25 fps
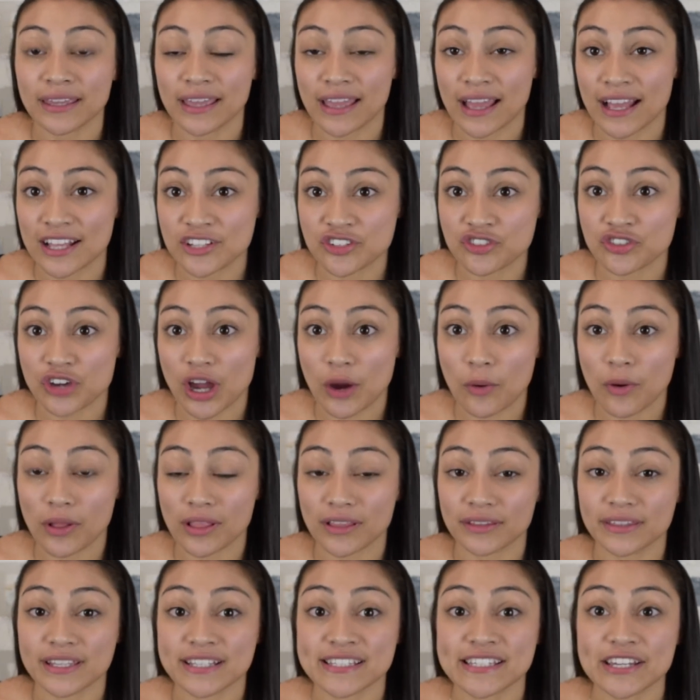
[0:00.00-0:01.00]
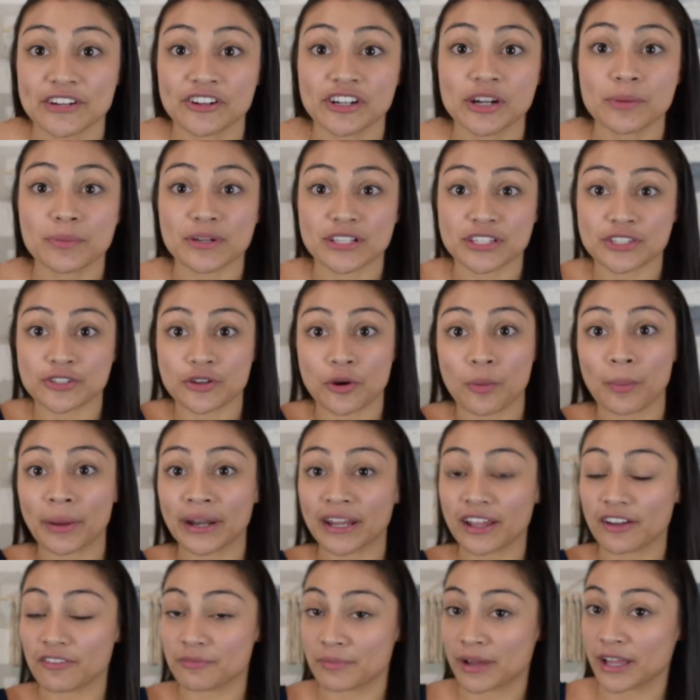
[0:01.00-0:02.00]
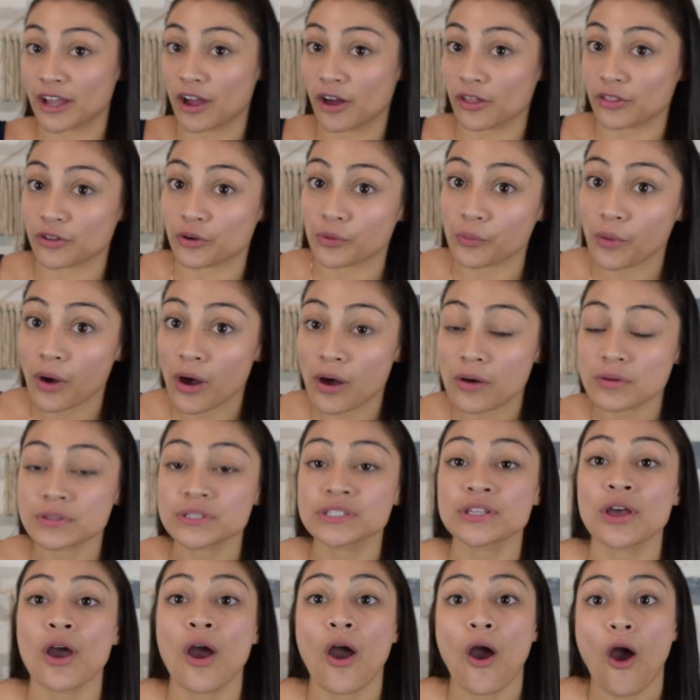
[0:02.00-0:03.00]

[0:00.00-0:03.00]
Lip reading: It has drywall in this area, but so many of my other walls